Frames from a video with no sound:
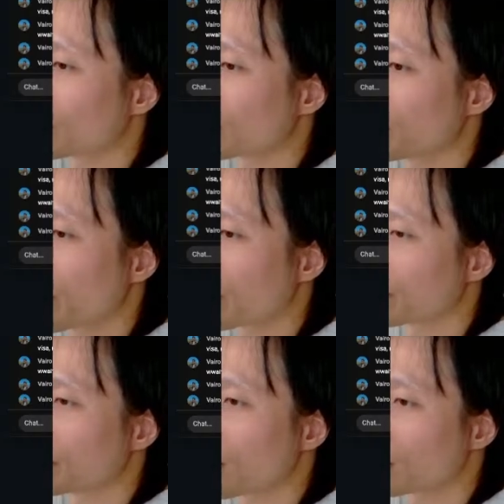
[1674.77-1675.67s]
the
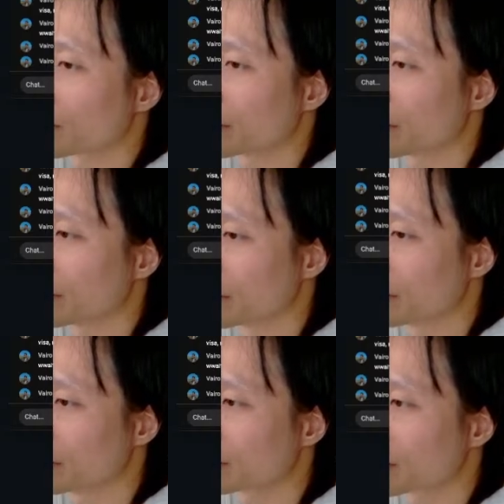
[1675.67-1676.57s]
parent model
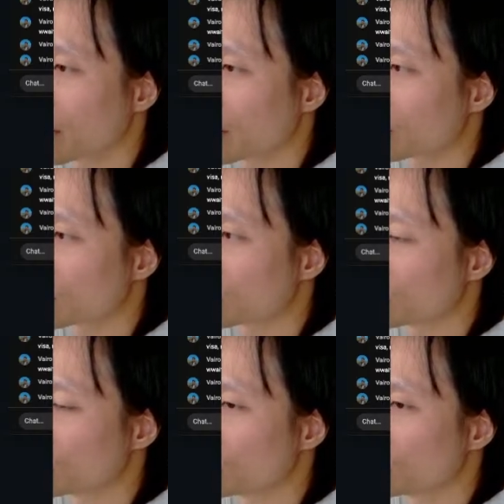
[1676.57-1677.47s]
is?
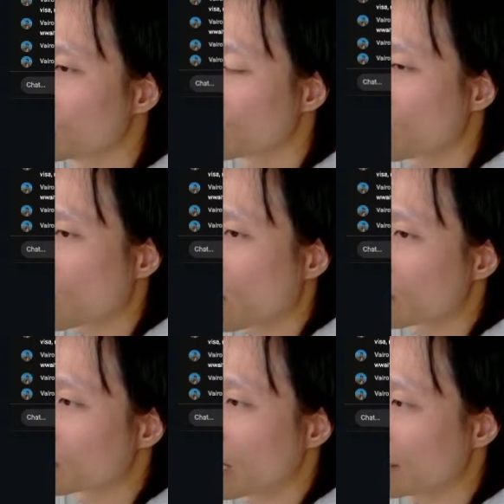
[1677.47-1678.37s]
Haiku.
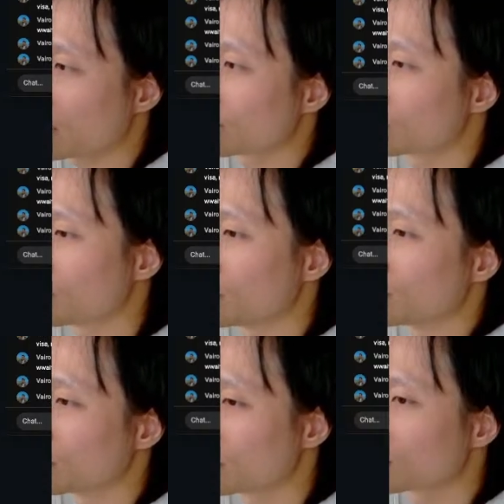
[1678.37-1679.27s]
I think it should
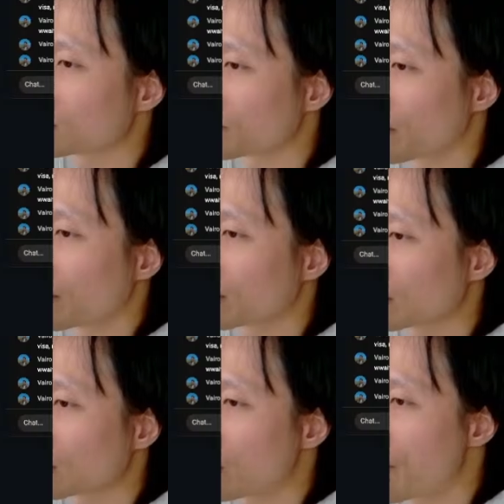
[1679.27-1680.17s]
be smart,
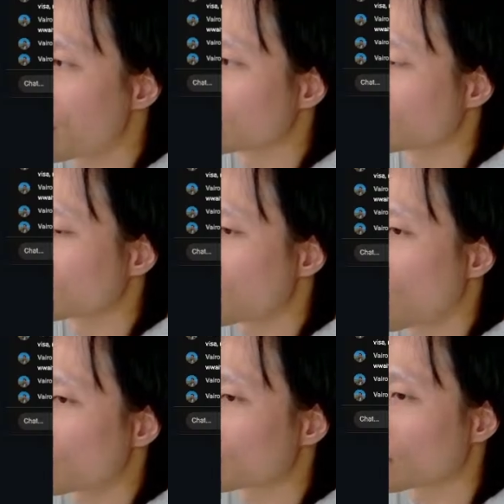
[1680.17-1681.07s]

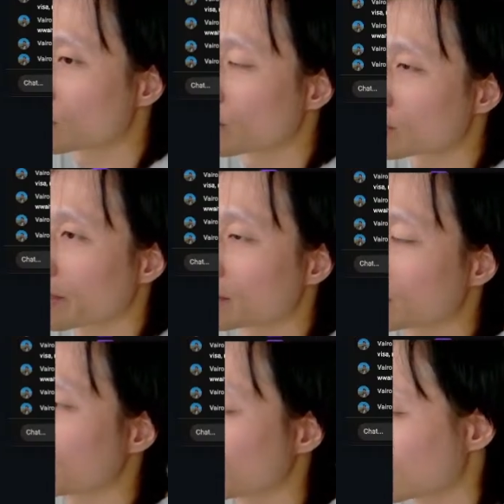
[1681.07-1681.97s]
but not too
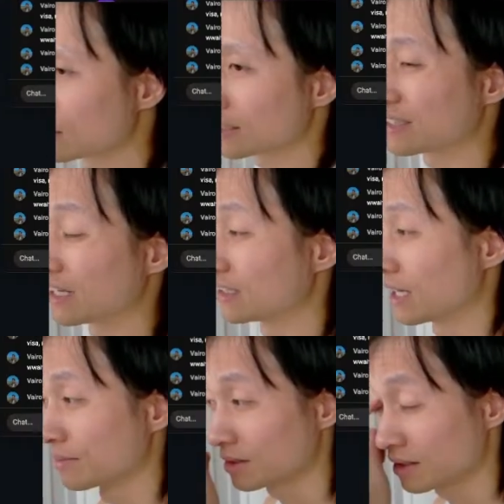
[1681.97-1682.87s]
expensive. That's like 10
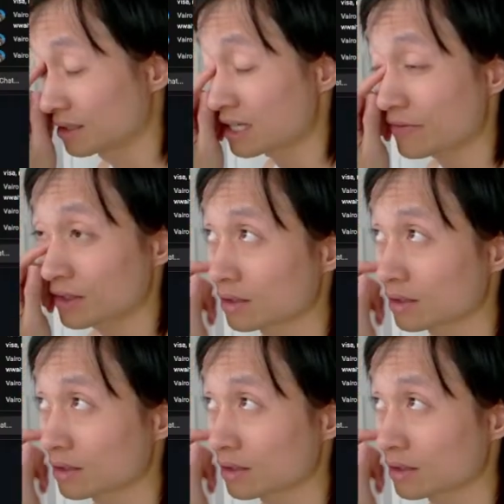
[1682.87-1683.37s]
times. 10